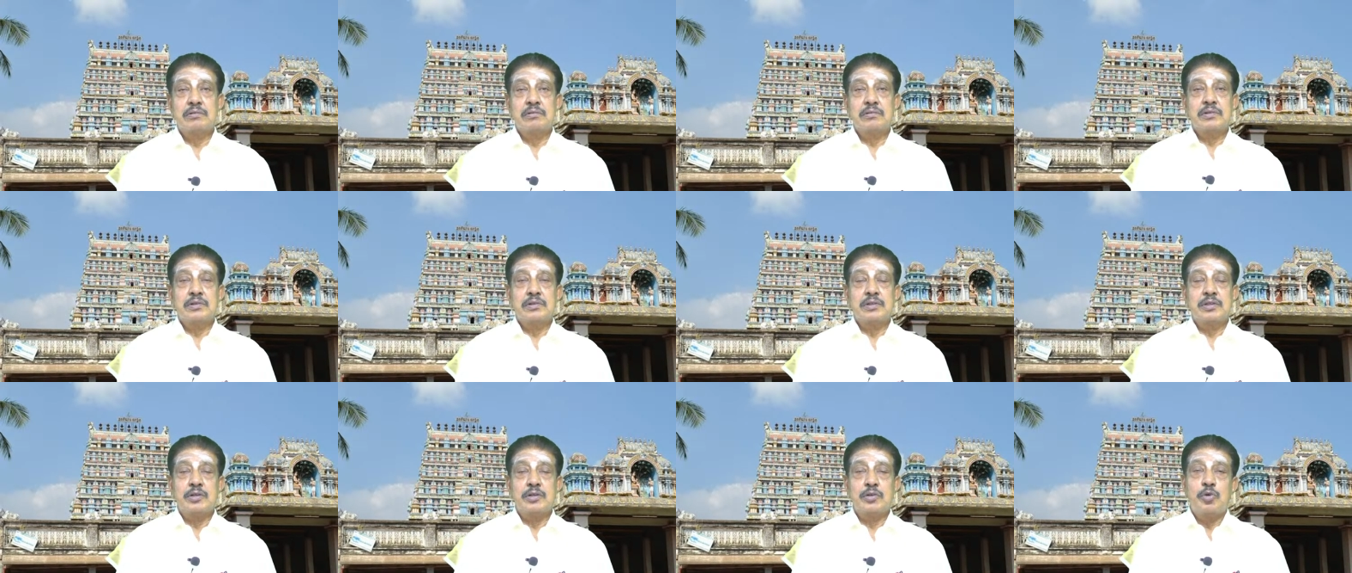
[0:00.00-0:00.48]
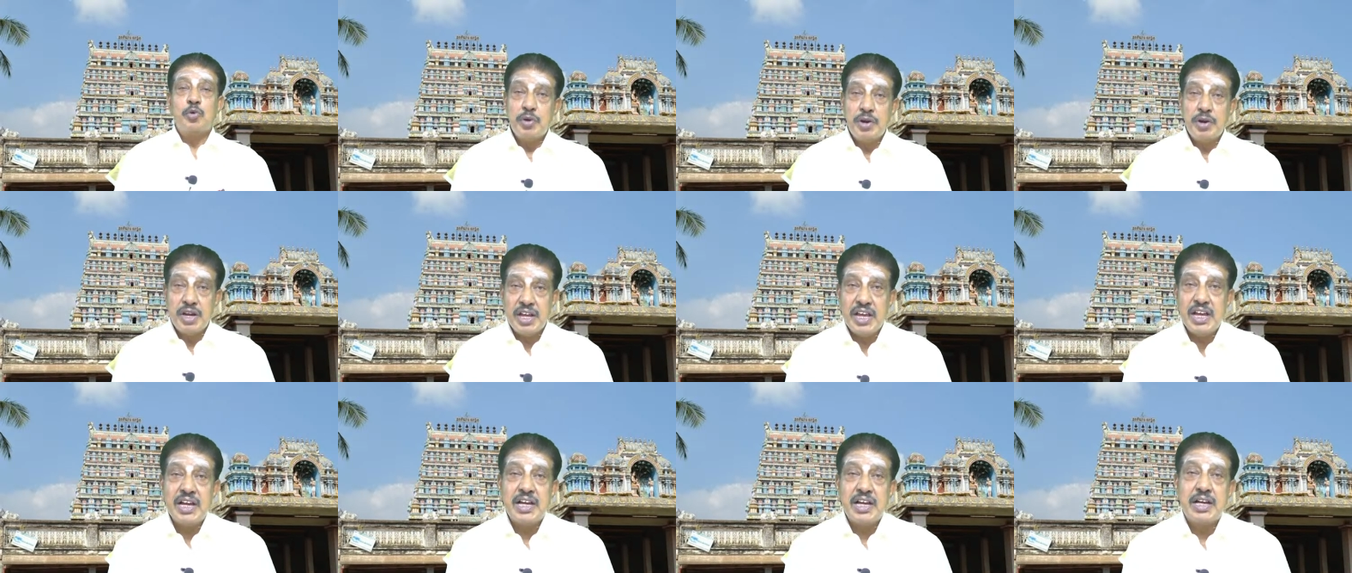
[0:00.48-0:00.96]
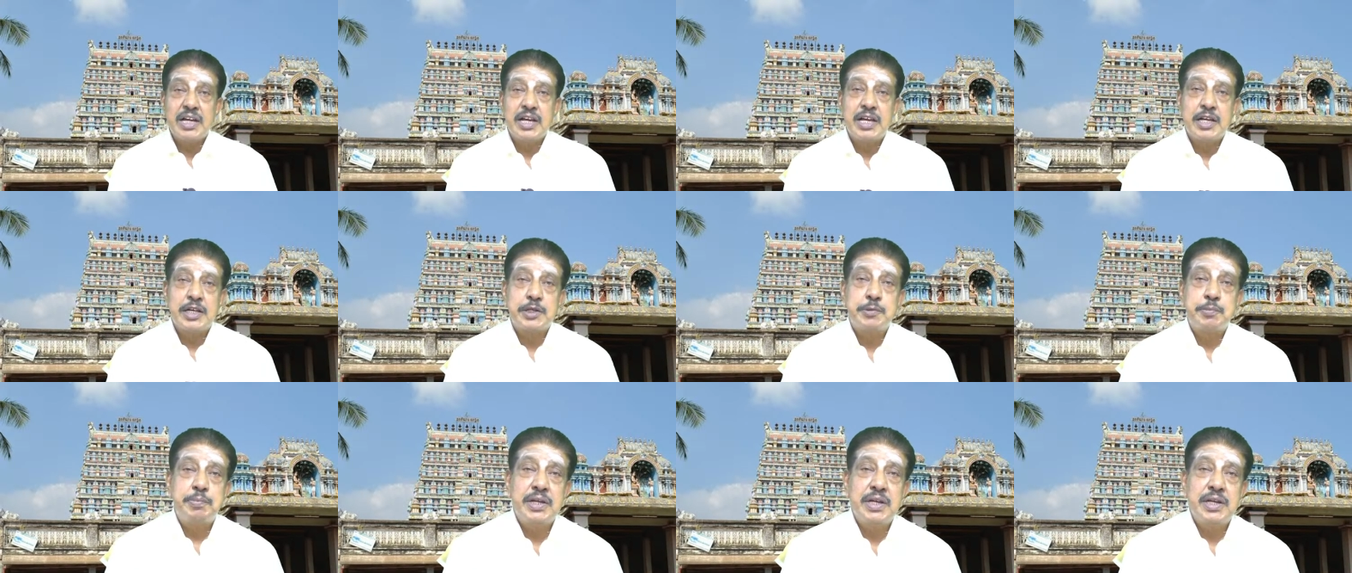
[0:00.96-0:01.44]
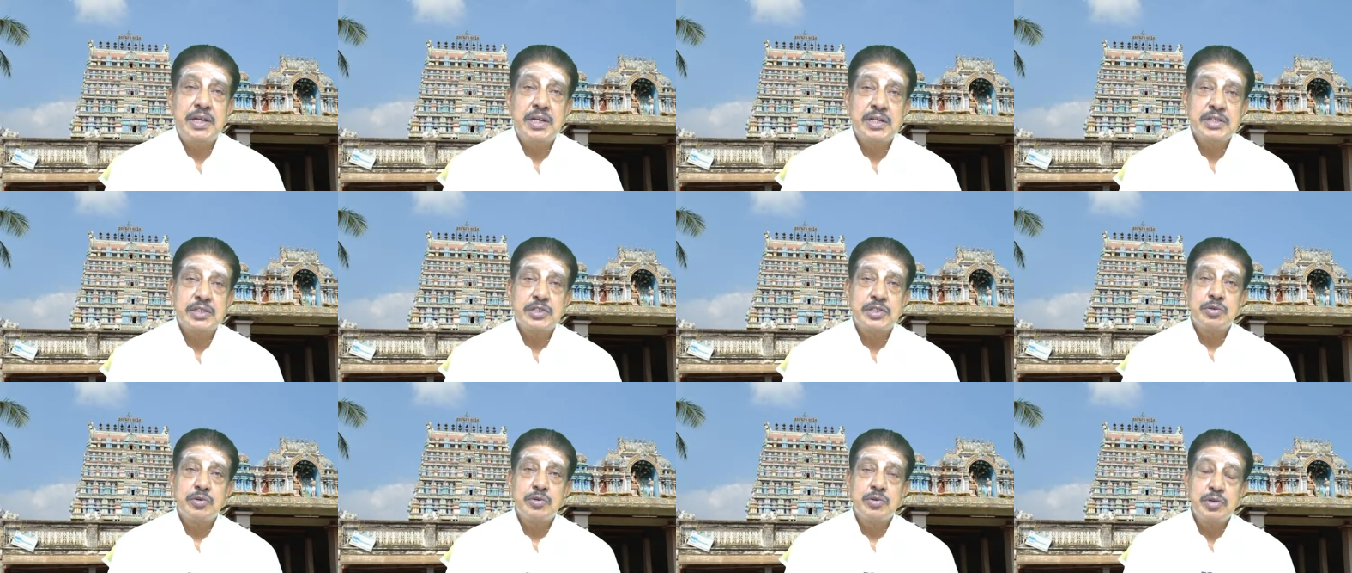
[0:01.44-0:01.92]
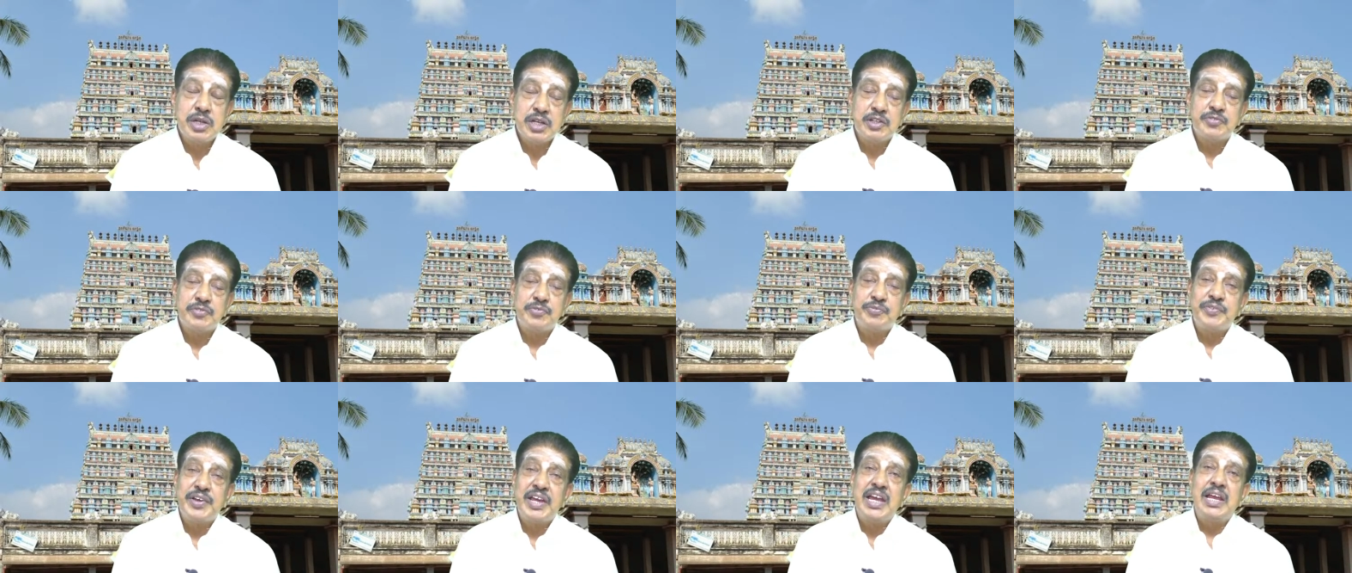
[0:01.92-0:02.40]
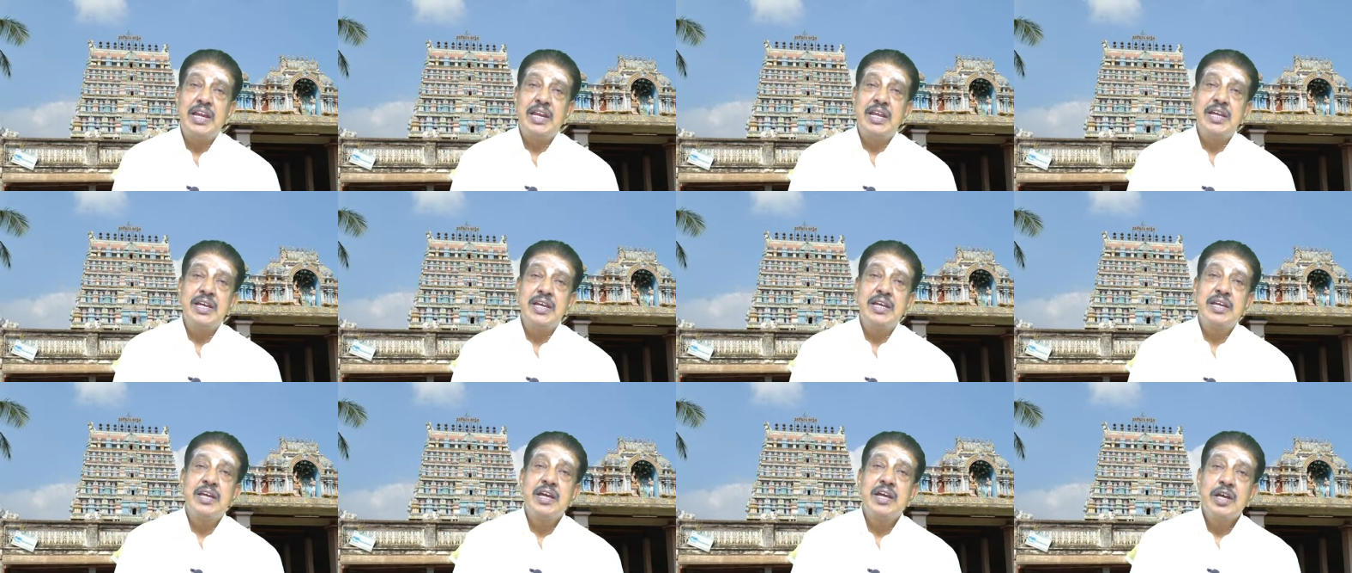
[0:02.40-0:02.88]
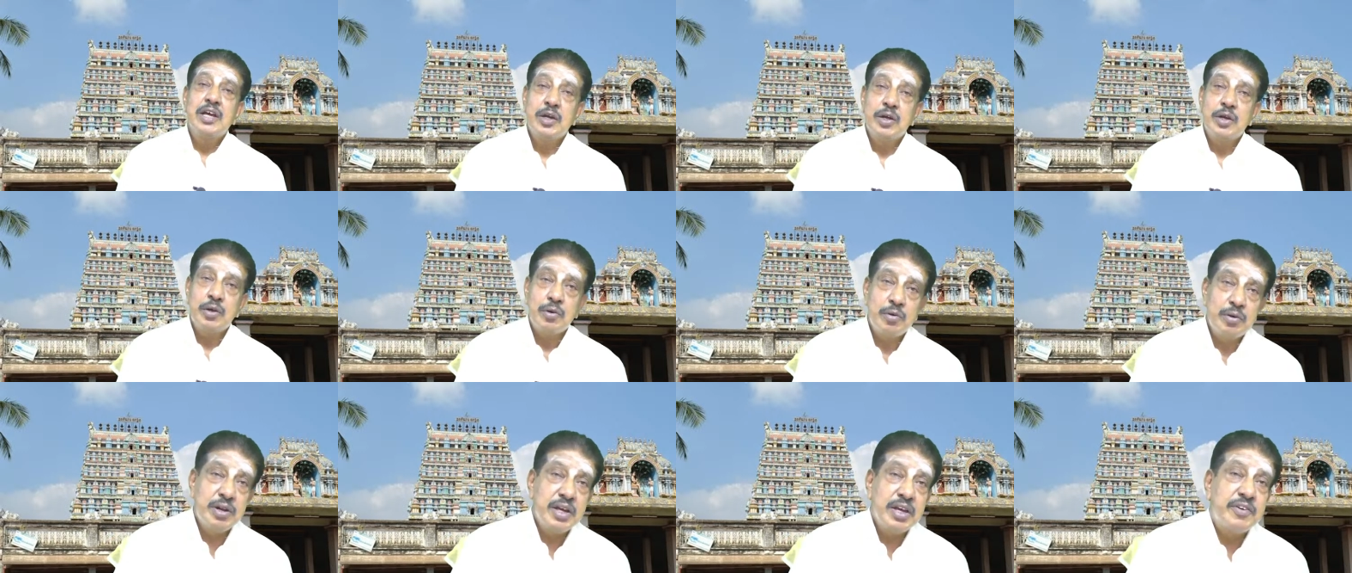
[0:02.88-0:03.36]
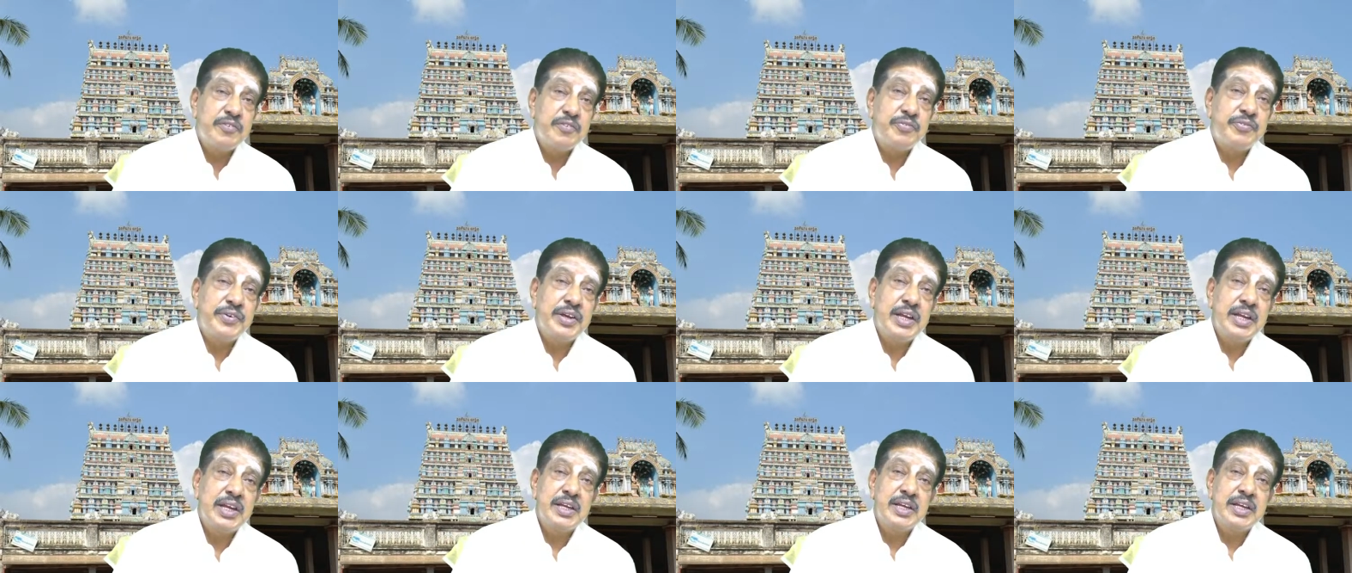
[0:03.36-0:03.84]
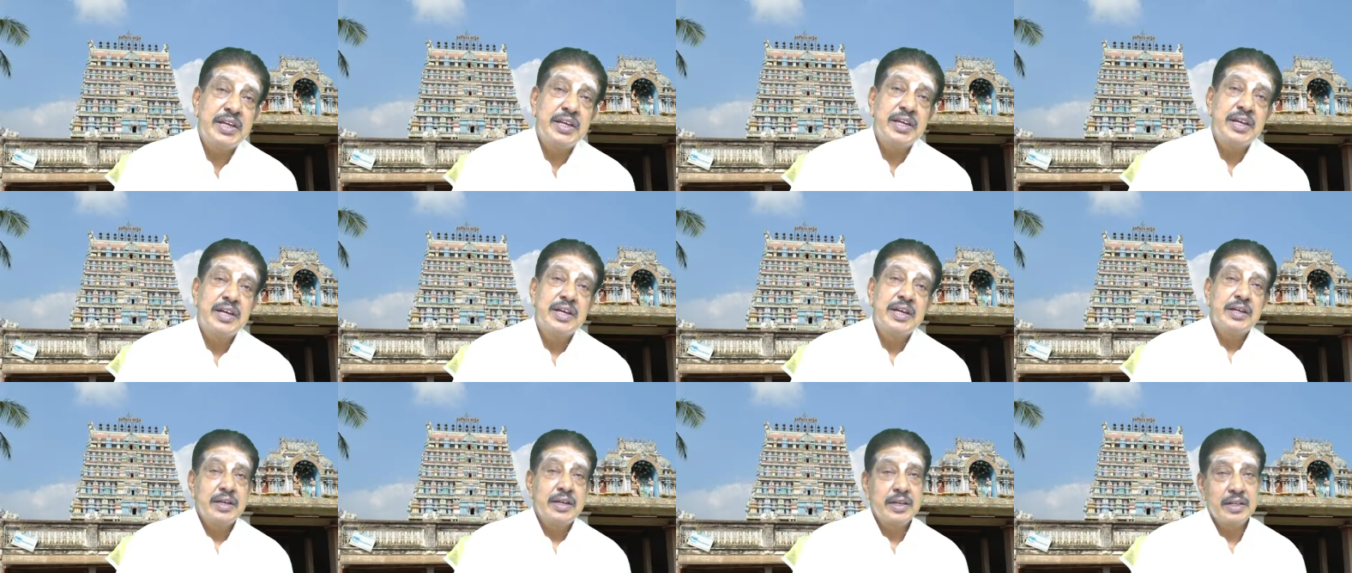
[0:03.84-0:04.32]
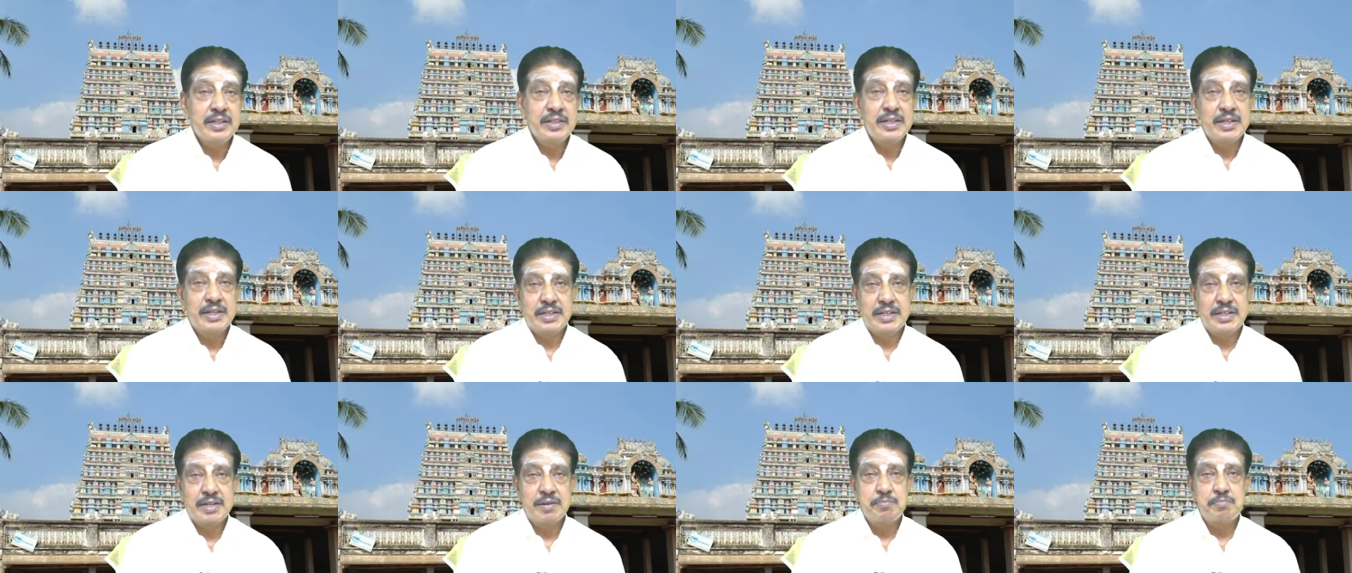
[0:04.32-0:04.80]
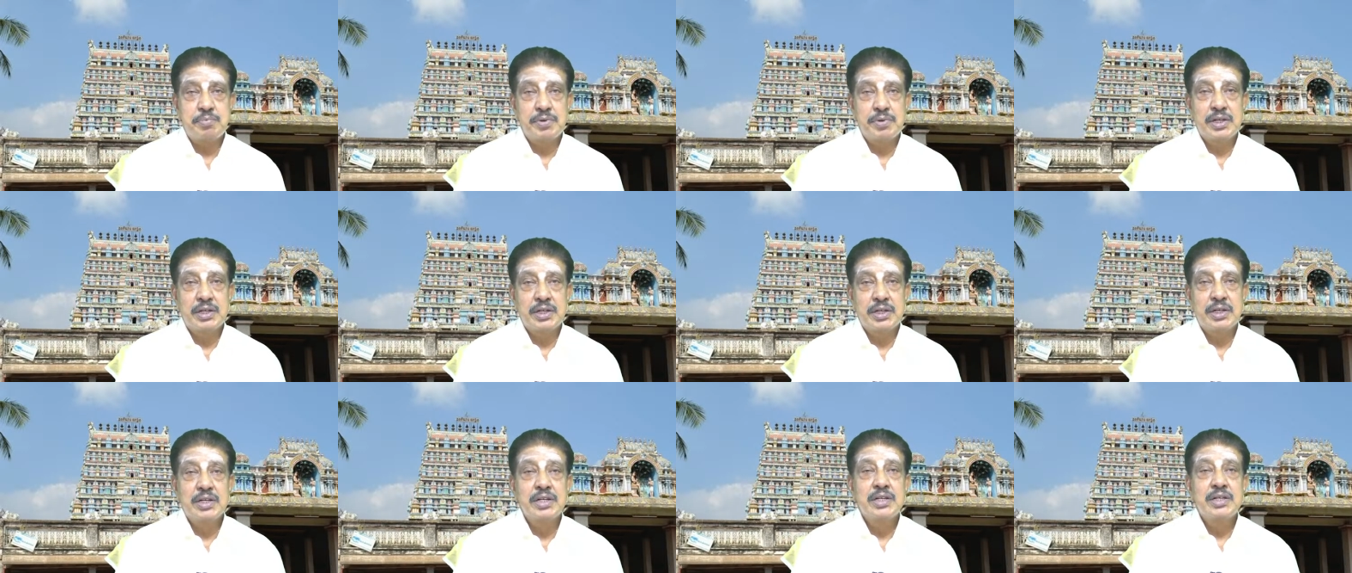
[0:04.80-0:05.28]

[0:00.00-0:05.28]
unique experience, unique feeling in the temple.